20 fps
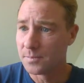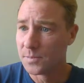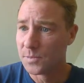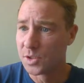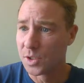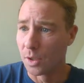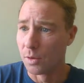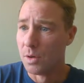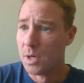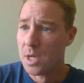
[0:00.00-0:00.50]

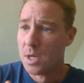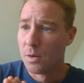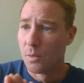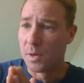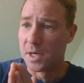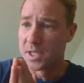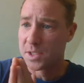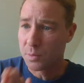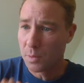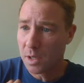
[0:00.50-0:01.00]
So
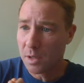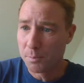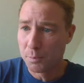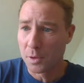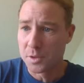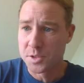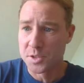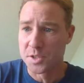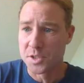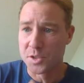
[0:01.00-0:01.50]
when a swell
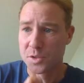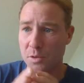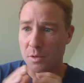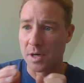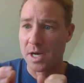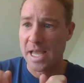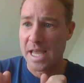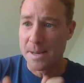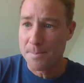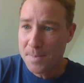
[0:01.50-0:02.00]
approaches the
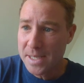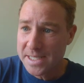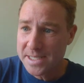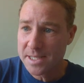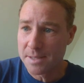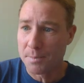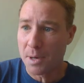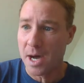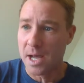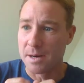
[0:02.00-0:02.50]
shore, it meets
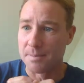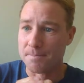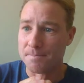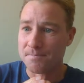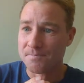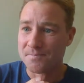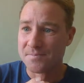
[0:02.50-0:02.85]
the bottom.